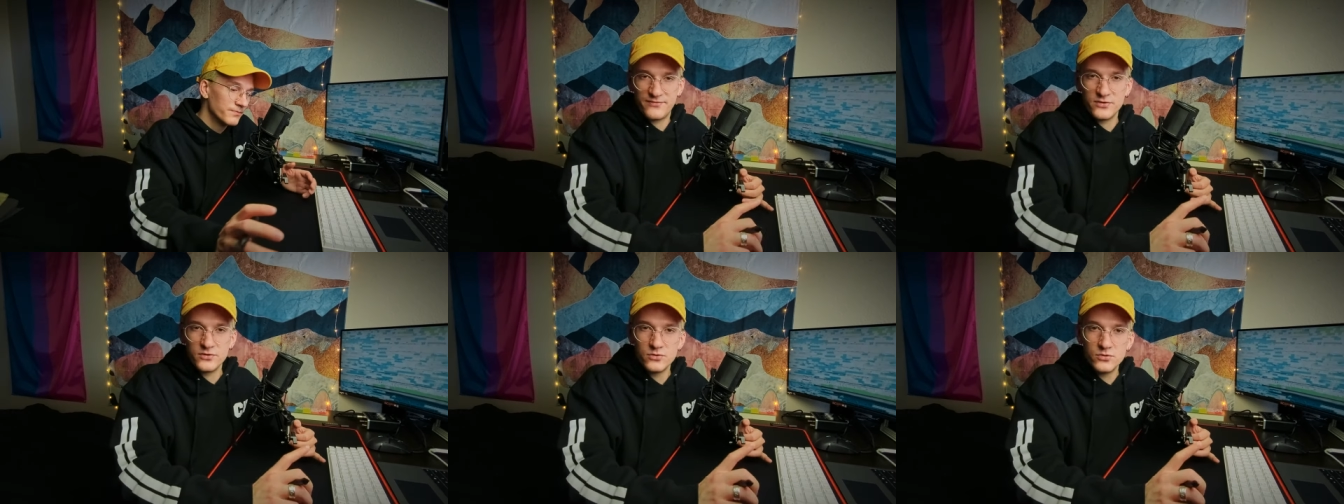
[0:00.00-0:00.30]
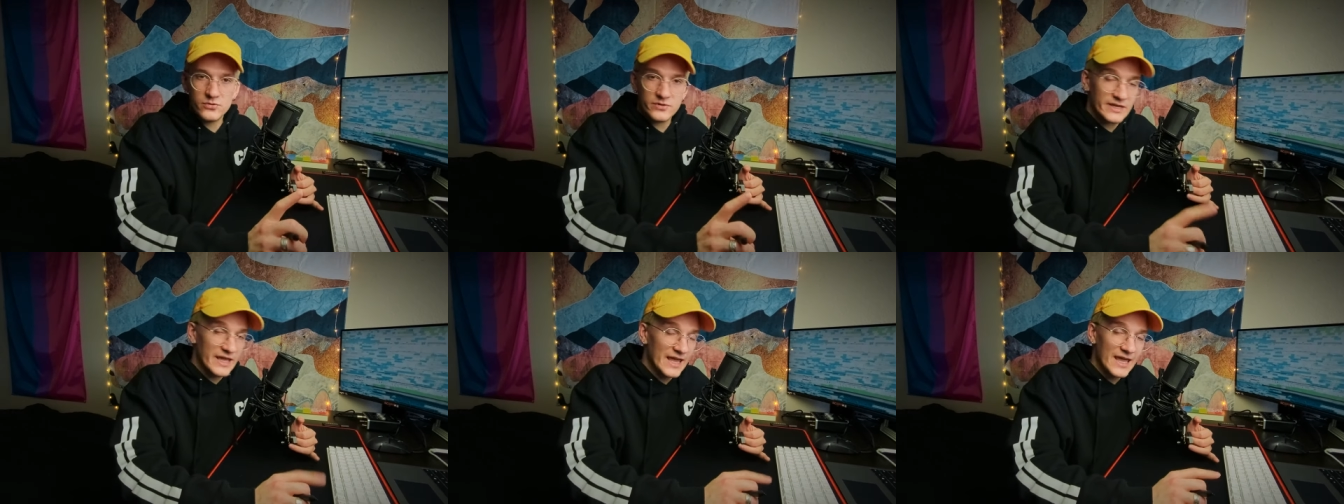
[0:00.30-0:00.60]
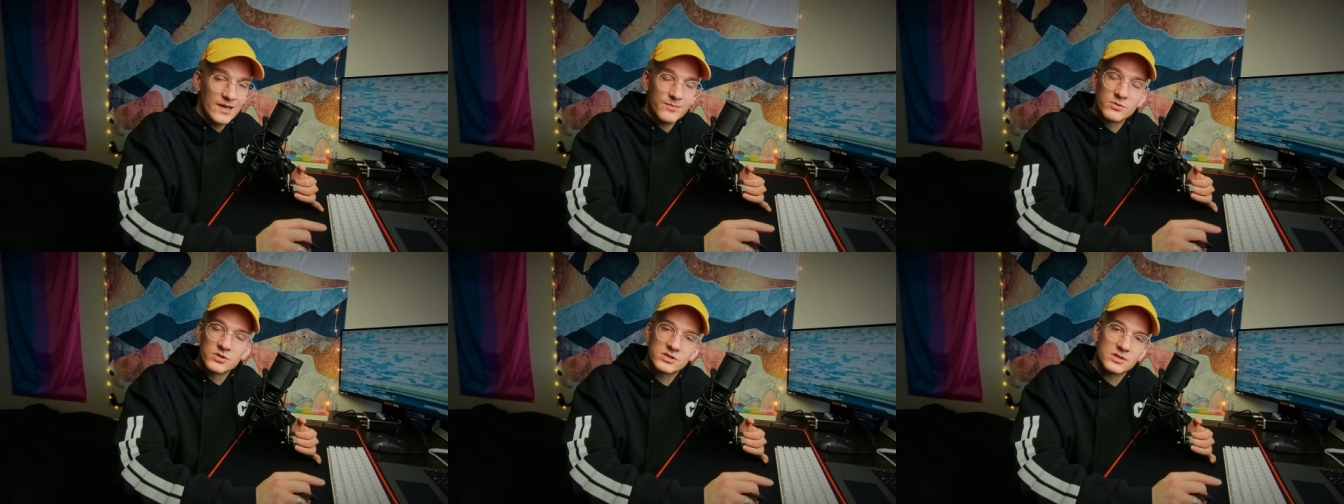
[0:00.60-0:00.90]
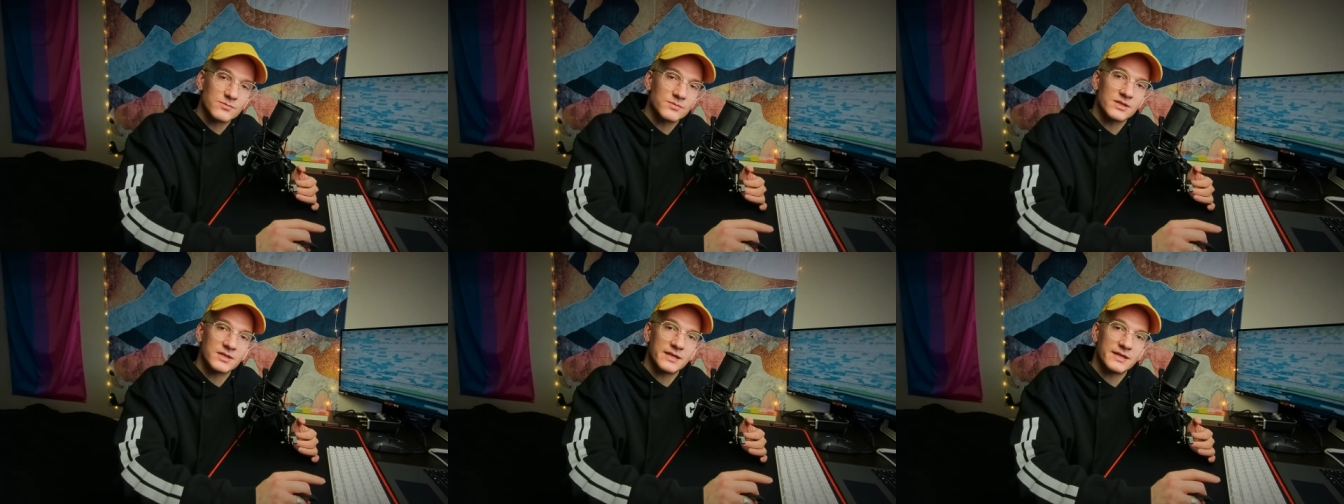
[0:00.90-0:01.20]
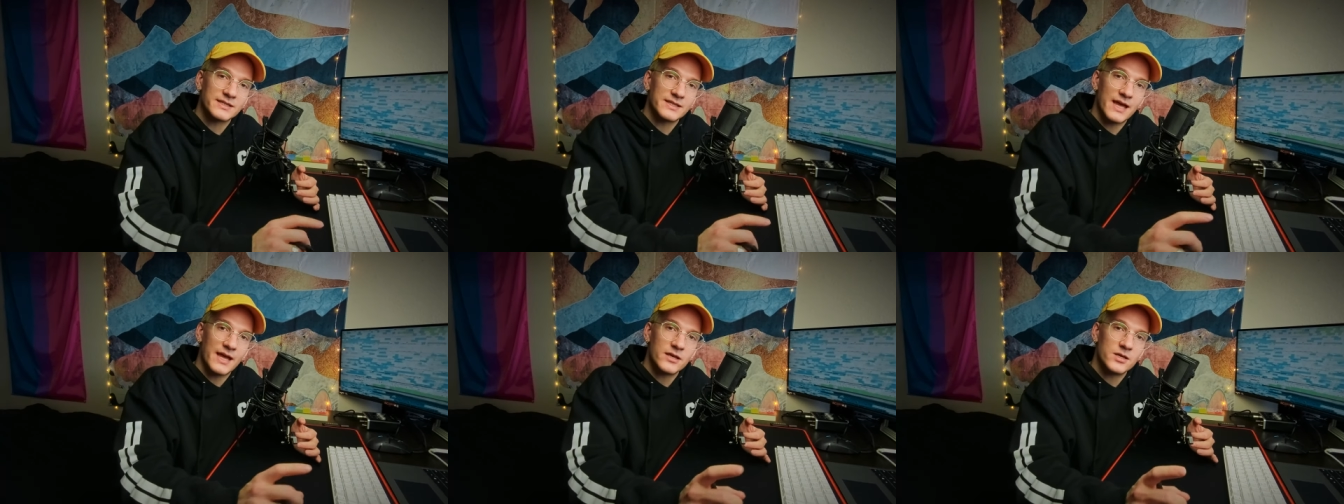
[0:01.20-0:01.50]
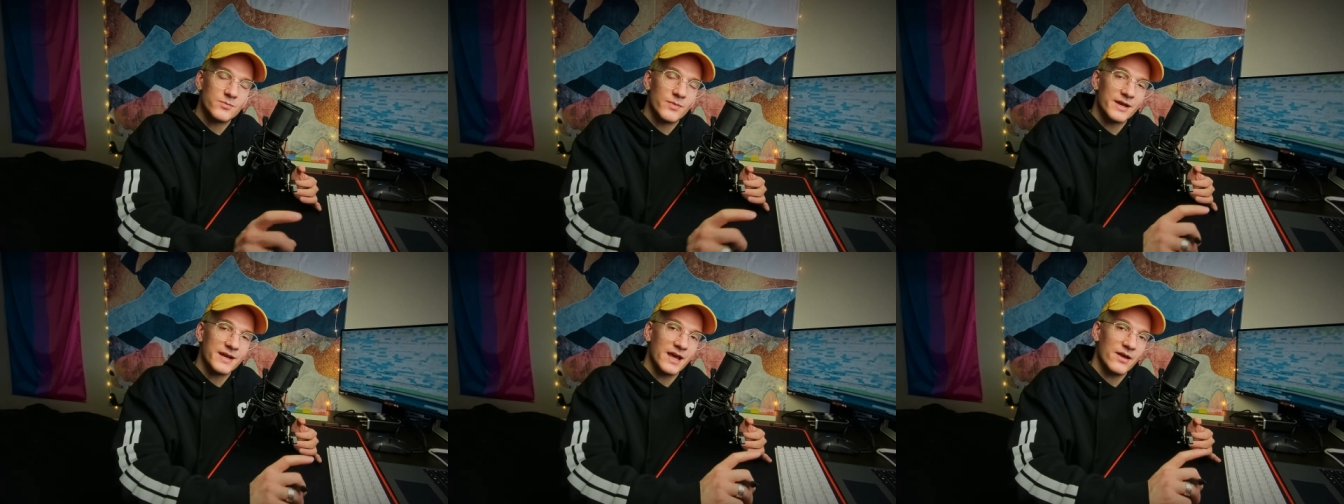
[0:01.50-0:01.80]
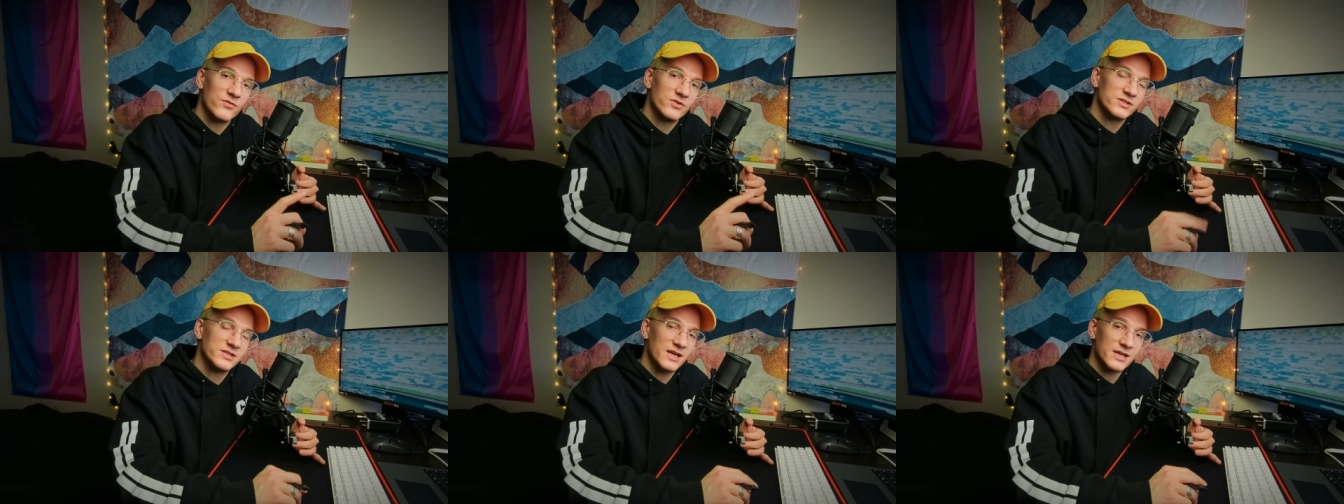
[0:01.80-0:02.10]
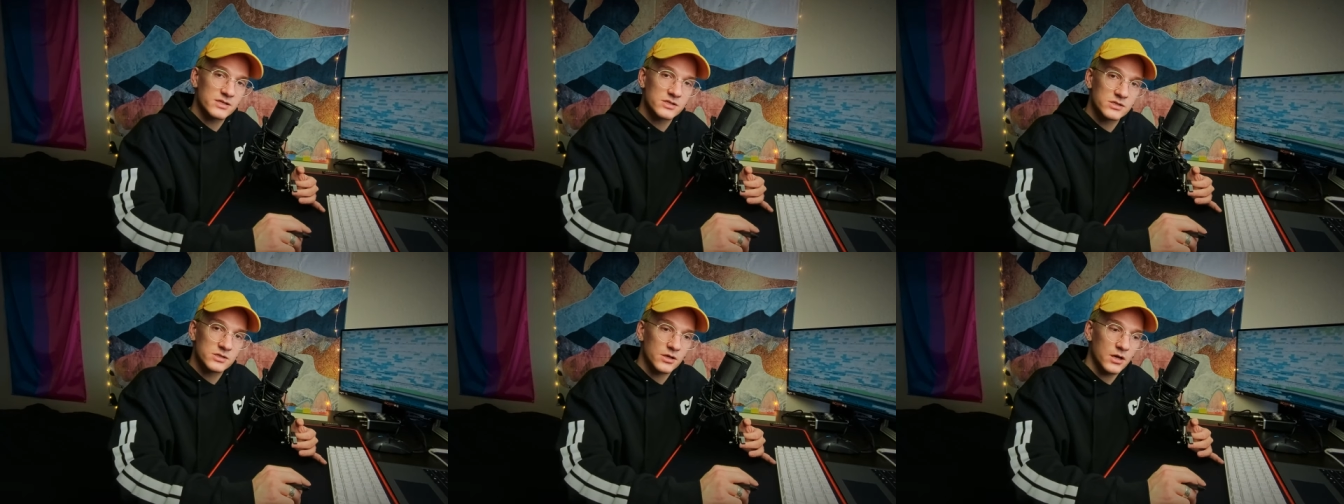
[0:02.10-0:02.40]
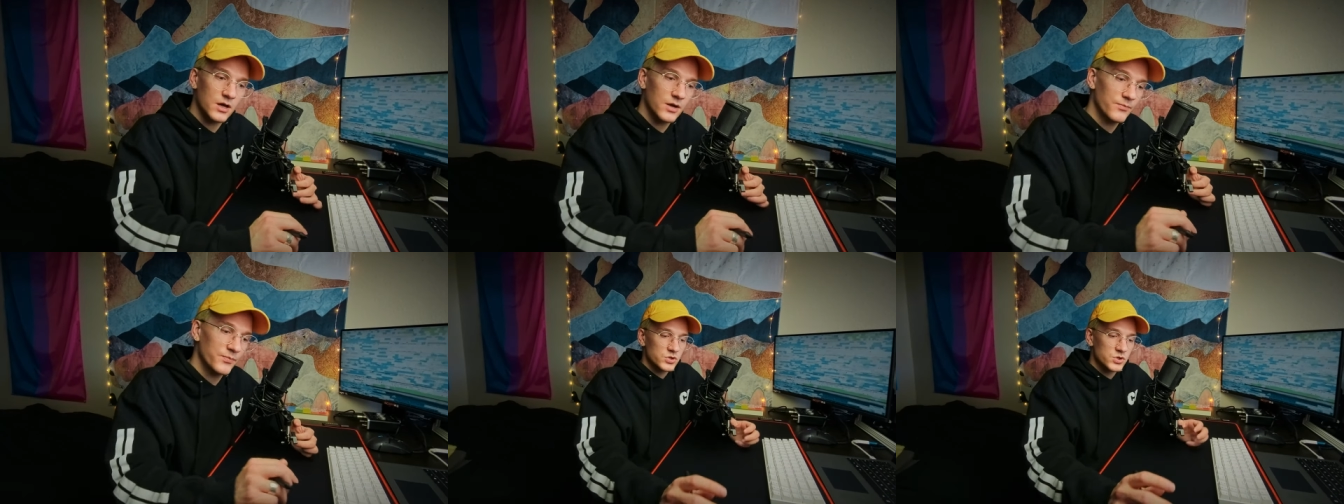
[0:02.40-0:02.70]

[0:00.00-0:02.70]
if you game or something like that, you might have a desktop.